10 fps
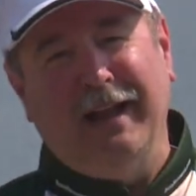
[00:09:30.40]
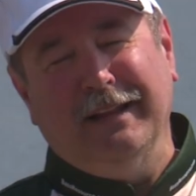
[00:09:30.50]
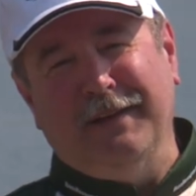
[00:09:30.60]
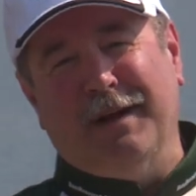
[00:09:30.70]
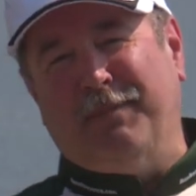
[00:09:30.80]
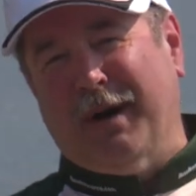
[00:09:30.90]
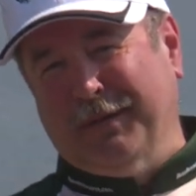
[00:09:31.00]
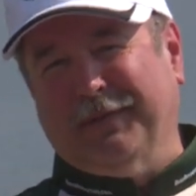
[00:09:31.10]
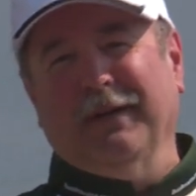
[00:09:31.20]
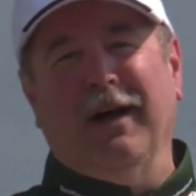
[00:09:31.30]
lived in an
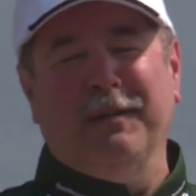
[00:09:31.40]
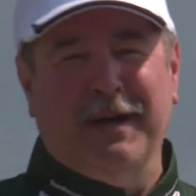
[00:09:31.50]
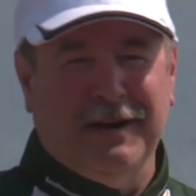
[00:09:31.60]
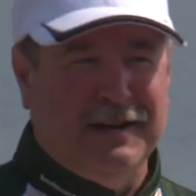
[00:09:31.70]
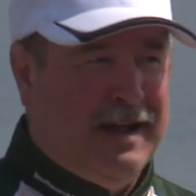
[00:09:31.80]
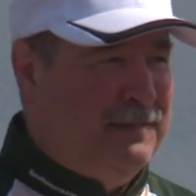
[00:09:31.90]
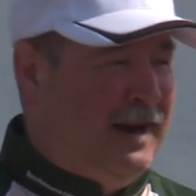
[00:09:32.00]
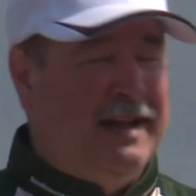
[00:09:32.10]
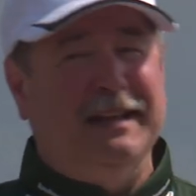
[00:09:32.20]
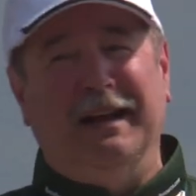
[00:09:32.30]
apartment for a long amount of time, and
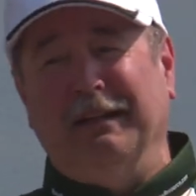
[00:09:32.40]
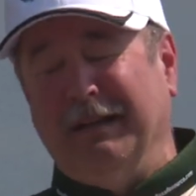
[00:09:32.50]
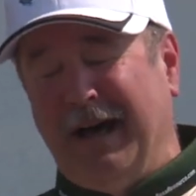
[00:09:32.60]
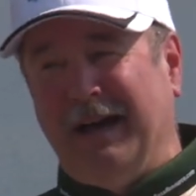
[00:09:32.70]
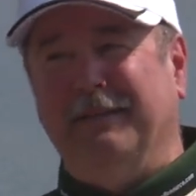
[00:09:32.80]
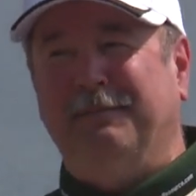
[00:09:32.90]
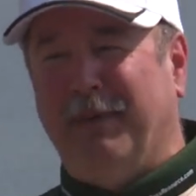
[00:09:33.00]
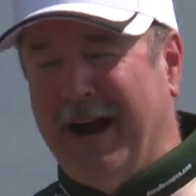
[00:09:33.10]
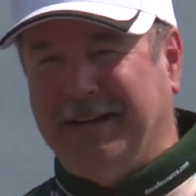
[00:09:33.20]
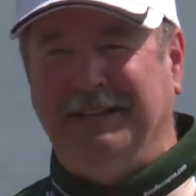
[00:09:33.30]
I did a lot of
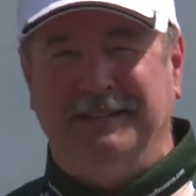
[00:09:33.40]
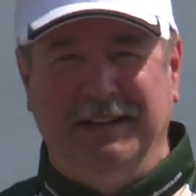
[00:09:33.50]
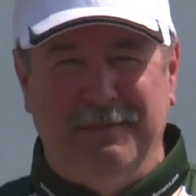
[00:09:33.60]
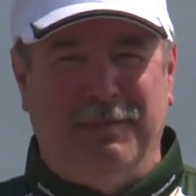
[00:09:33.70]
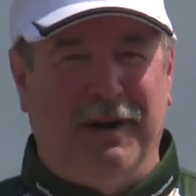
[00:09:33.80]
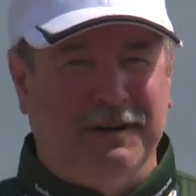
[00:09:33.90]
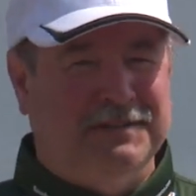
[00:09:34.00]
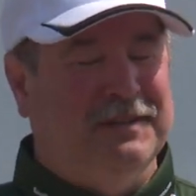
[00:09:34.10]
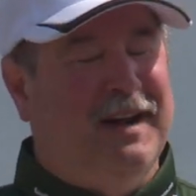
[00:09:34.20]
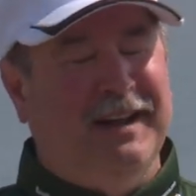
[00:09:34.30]
practicing in parks,
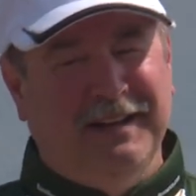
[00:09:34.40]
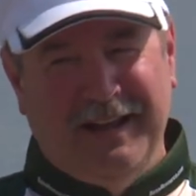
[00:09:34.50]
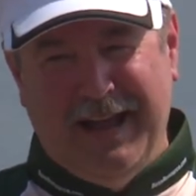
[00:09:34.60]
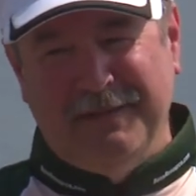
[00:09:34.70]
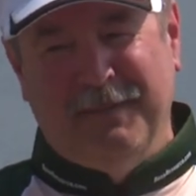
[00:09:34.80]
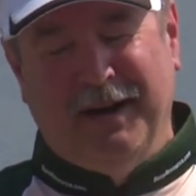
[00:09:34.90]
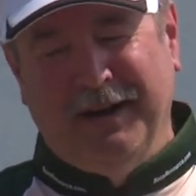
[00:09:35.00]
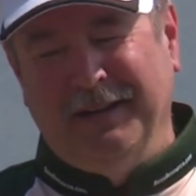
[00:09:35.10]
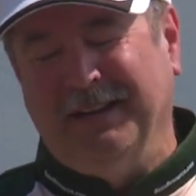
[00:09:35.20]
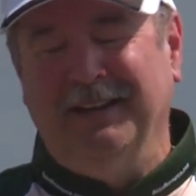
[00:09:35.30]
so I had
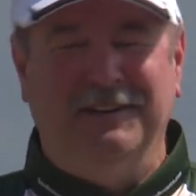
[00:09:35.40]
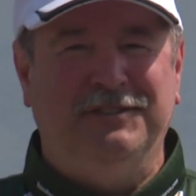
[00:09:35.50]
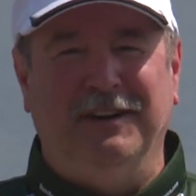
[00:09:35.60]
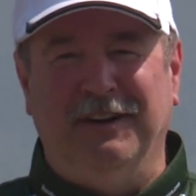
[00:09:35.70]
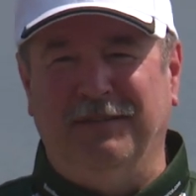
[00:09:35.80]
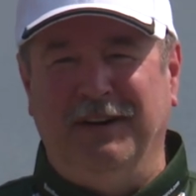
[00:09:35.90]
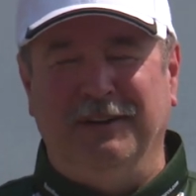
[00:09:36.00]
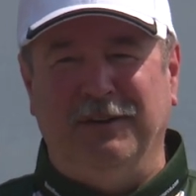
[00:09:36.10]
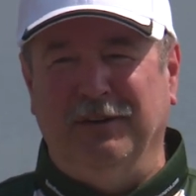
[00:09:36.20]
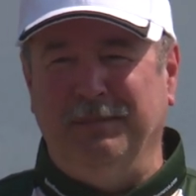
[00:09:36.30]
my share of
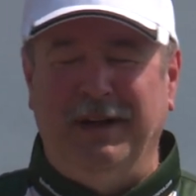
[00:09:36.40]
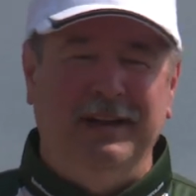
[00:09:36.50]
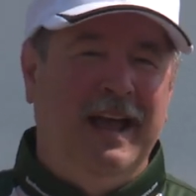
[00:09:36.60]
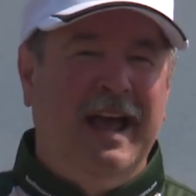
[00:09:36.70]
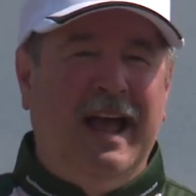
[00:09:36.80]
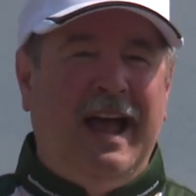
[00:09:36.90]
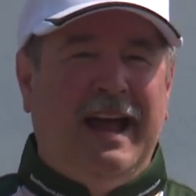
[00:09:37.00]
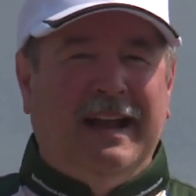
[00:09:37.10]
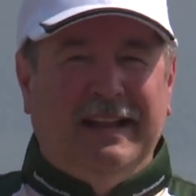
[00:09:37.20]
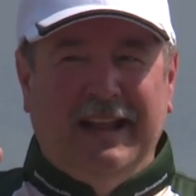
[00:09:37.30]
ridicule. But
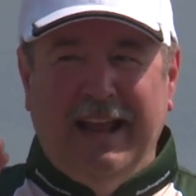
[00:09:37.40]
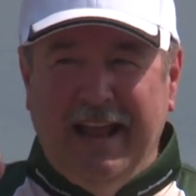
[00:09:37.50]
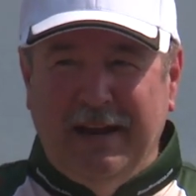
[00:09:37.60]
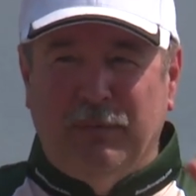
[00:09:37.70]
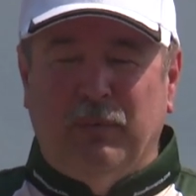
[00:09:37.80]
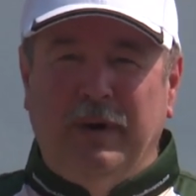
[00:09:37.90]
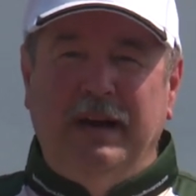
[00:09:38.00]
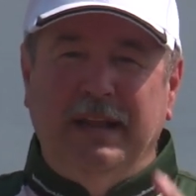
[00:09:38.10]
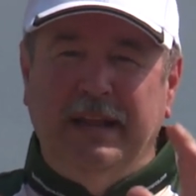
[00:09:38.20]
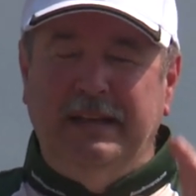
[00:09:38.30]
It
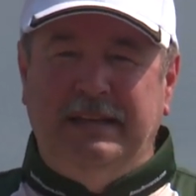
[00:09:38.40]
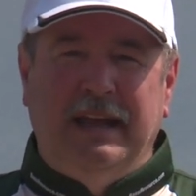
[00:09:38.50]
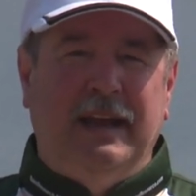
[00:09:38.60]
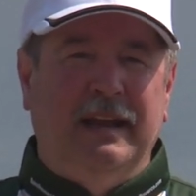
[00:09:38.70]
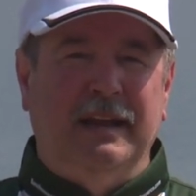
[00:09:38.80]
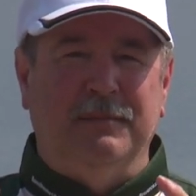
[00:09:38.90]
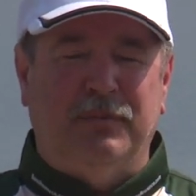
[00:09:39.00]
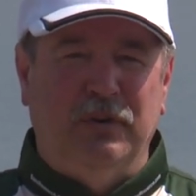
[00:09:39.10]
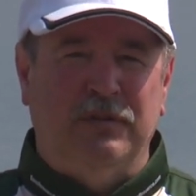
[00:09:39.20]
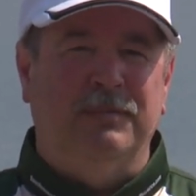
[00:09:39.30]
really did
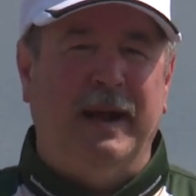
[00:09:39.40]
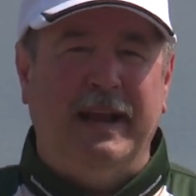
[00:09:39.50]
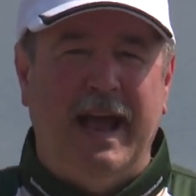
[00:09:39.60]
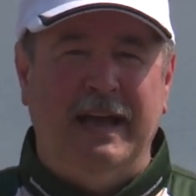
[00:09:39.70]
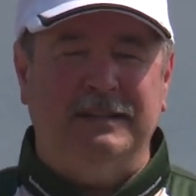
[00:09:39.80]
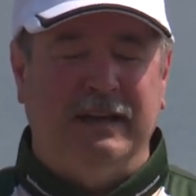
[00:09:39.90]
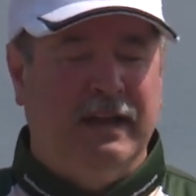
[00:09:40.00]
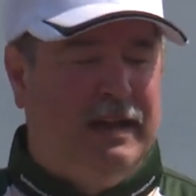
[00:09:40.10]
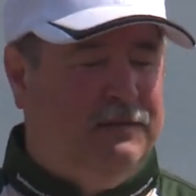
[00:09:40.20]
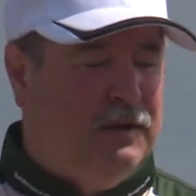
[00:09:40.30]
improve my casting.
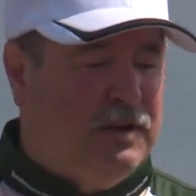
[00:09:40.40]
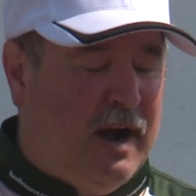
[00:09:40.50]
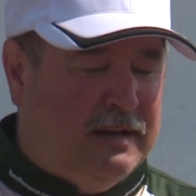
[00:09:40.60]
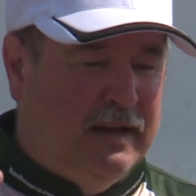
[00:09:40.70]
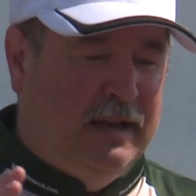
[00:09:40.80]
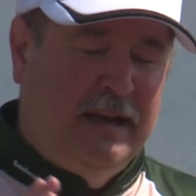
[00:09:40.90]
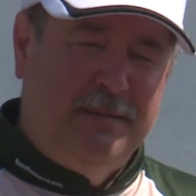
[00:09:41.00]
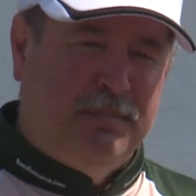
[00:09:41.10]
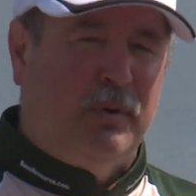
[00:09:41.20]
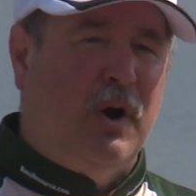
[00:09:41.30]
And if you talk to
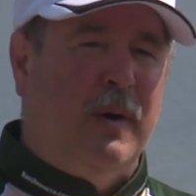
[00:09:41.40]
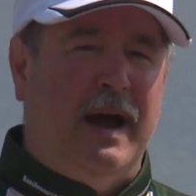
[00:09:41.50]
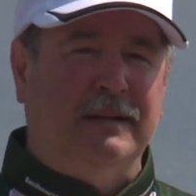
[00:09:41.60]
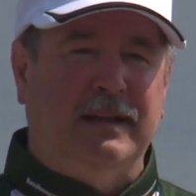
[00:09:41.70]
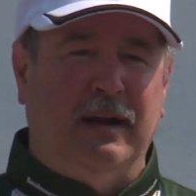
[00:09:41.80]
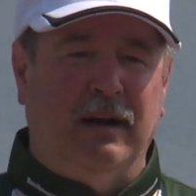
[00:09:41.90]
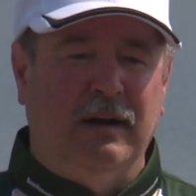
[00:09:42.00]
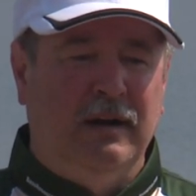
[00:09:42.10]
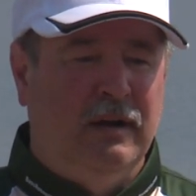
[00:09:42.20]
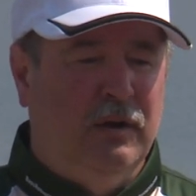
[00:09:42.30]
any pro out there
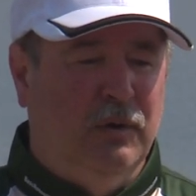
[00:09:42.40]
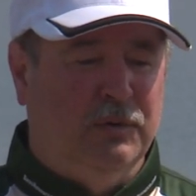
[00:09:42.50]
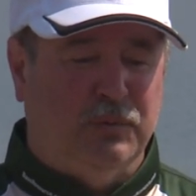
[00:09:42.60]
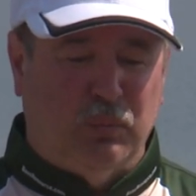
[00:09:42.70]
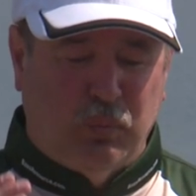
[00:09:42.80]
who's